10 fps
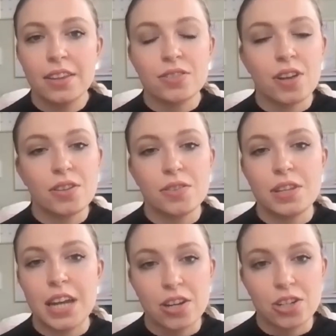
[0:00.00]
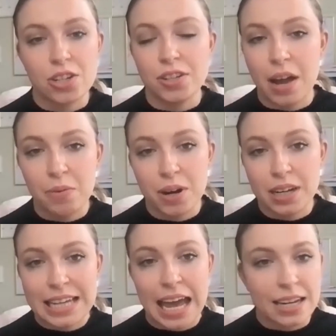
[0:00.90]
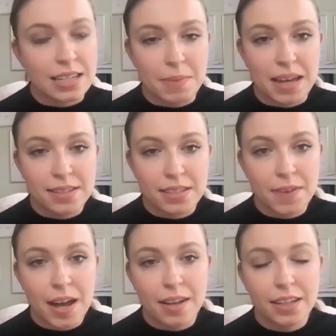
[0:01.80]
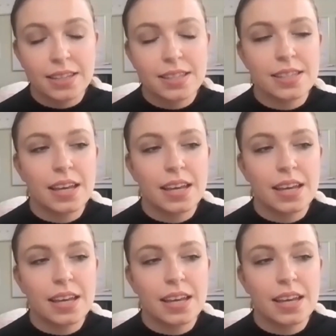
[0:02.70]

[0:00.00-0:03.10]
There's also the National Network to End Domestic Violence,